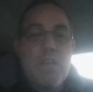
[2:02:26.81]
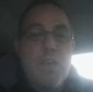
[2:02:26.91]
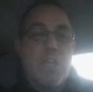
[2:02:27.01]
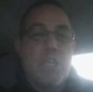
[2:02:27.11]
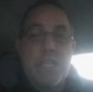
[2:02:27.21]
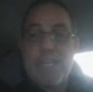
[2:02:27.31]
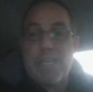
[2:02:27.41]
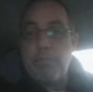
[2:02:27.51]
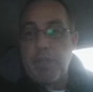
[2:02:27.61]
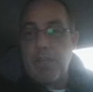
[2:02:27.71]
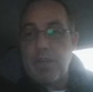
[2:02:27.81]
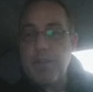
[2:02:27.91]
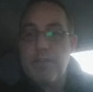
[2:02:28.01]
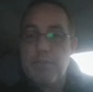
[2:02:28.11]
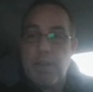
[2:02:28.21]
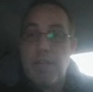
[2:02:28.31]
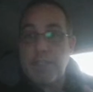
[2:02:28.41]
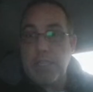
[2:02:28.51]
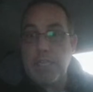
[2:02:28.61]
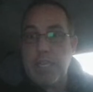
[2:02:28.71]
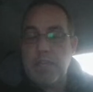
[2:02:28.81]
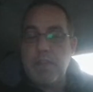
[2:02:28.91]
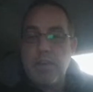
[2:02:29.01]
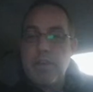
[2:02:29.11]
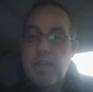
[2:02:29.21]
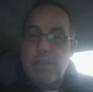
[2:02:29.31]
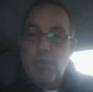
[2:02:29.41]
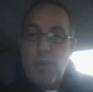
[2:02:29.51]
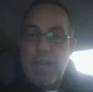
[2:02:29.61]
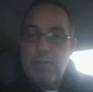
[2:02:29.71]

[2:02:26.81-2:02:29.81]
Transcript: A lean plug, right? It's lean, is white.